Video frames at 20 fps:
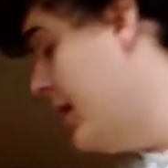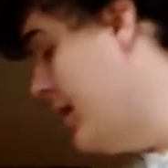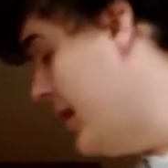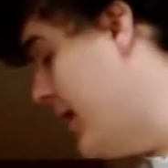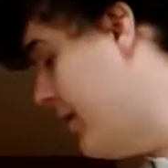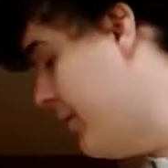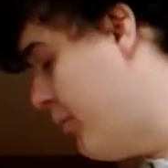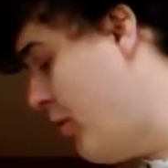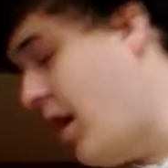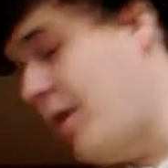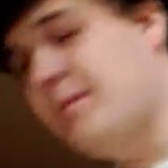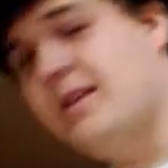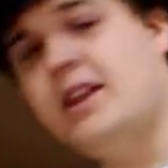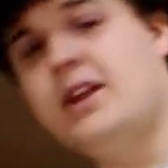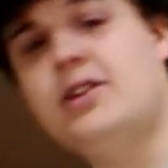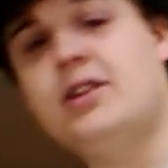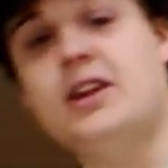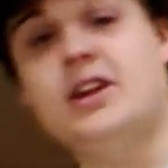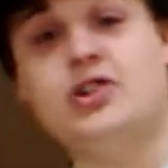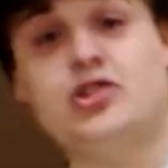Now, the problem
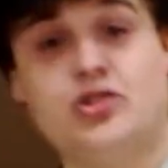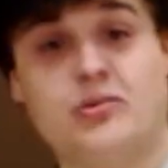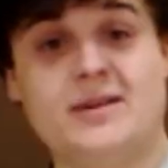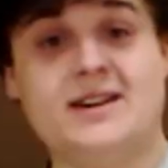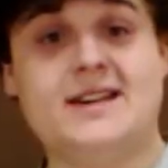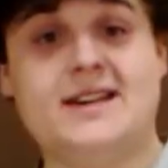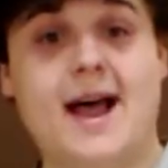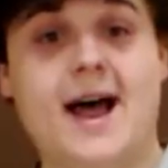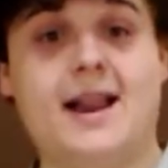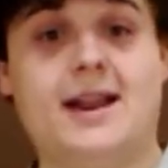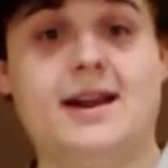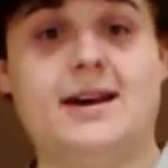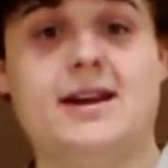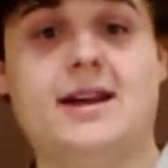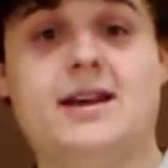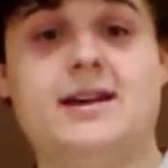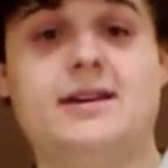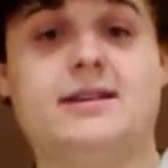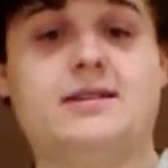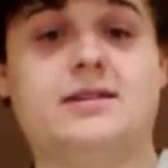with
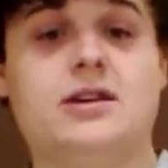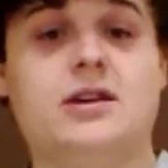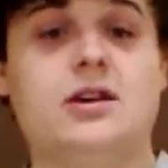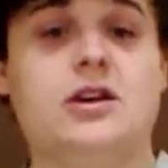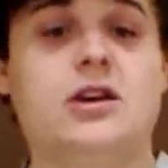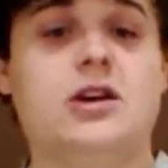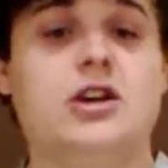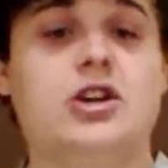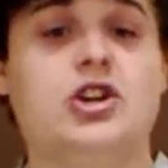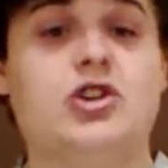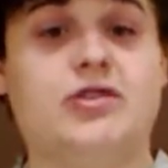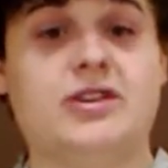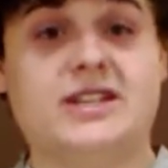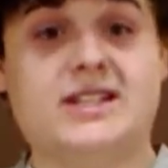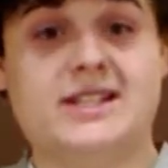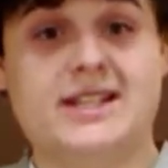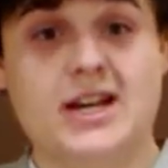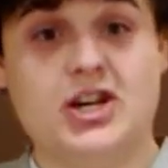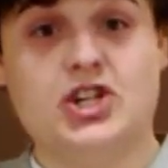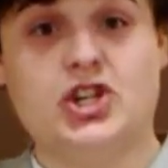instrumentality is you're
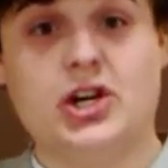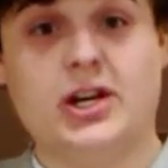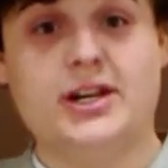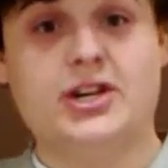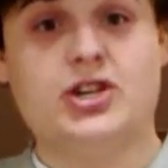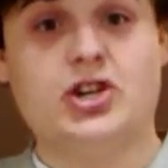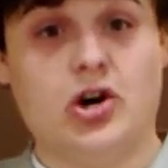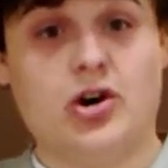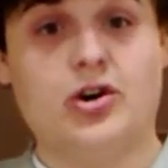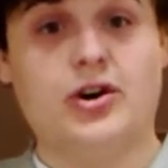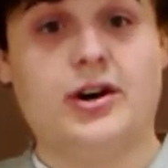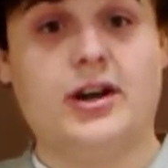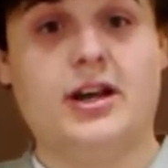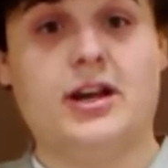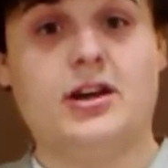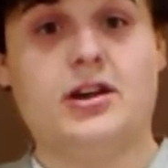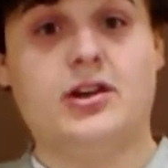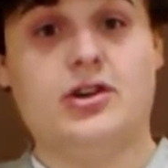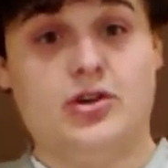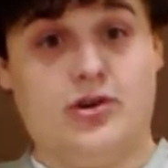essentially
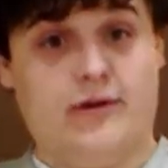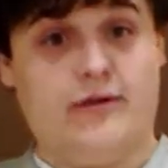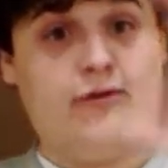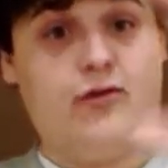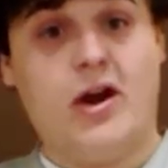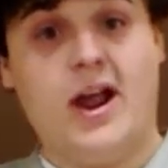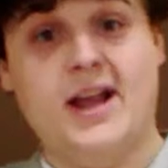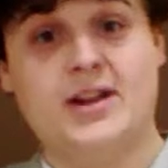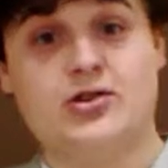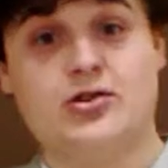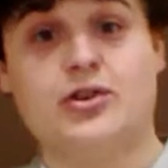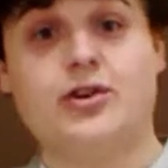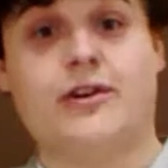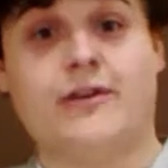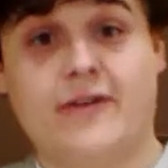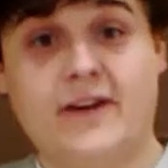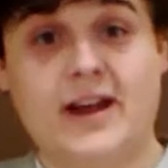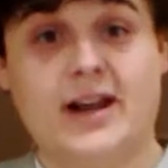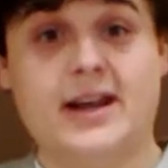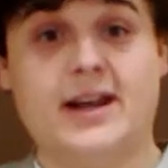turning your friends or your
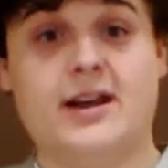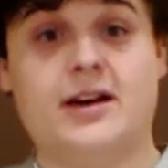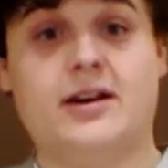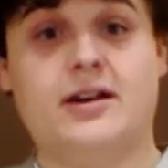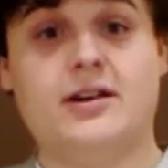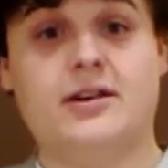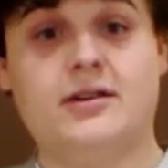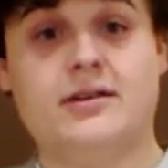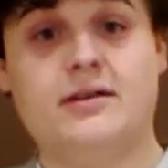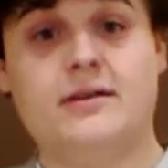philia